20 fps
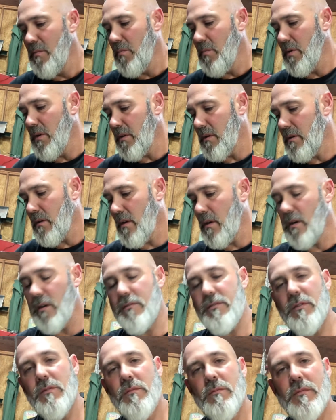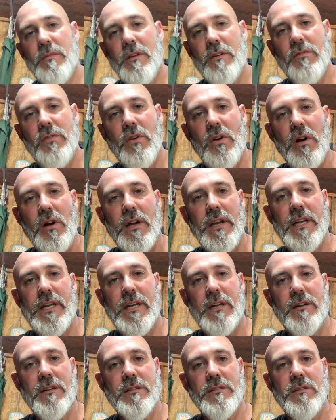But if you hung in
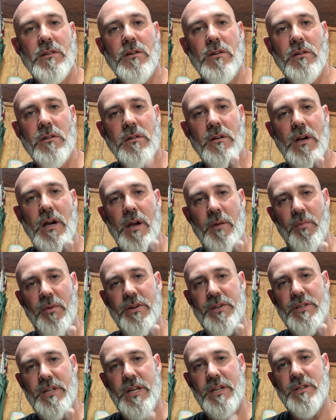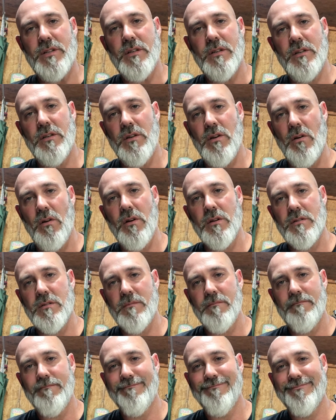there this long, I appreciate you. You're awesome.
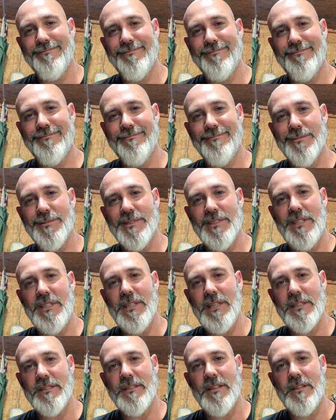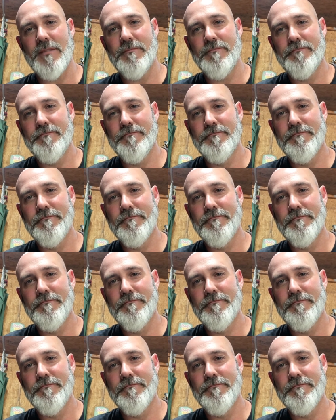See you next time.